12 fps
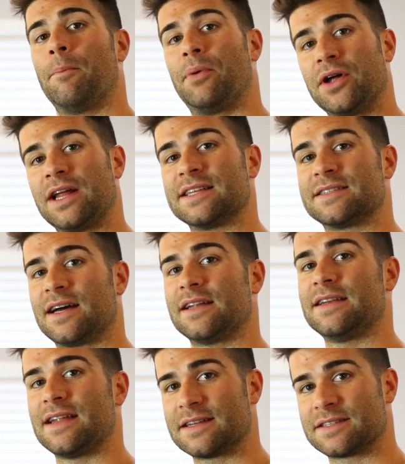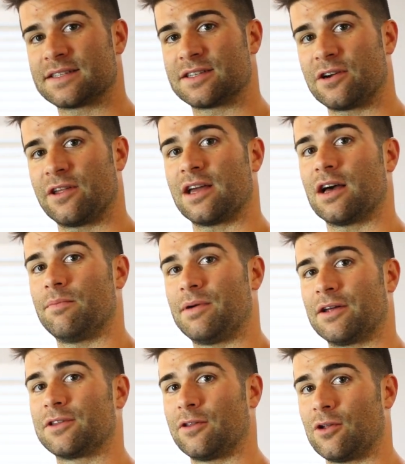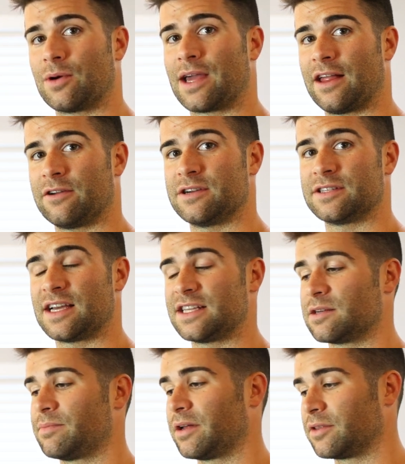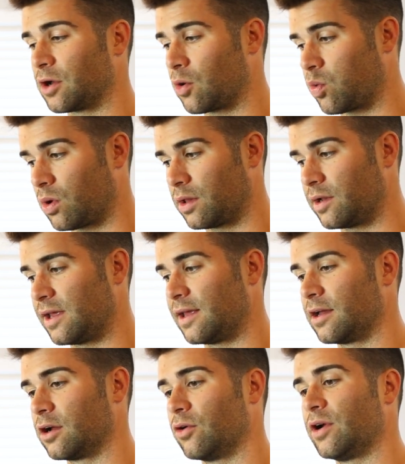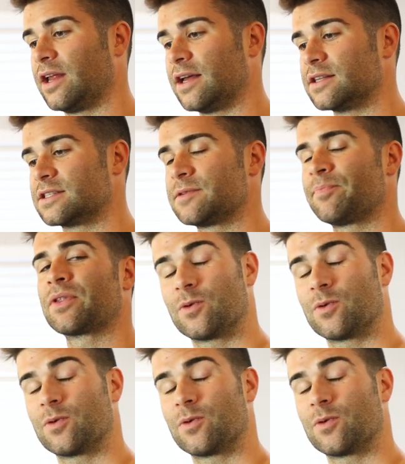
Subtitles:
But it's not necessarily about the low calories, it's about the quality ingredients.